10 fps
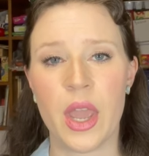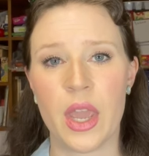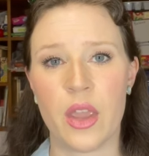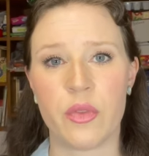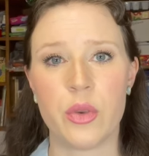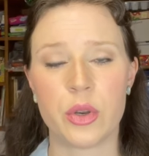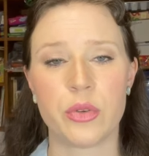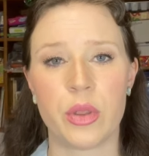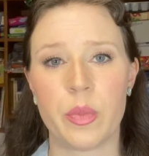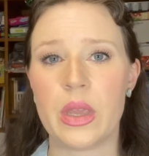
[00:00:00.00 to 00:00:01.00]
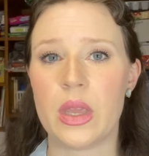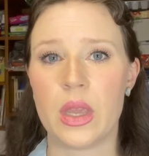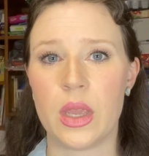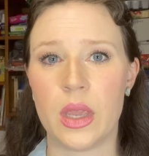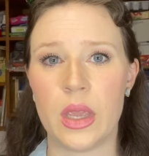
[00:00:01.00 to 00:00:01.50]
If you are doing
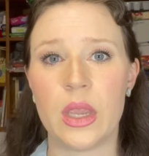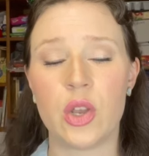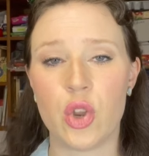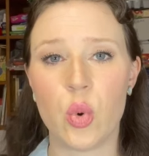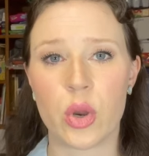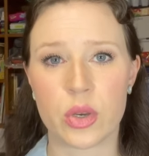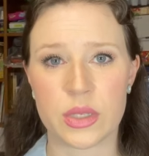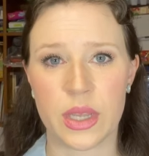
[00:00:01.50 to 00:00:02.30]
PE indoors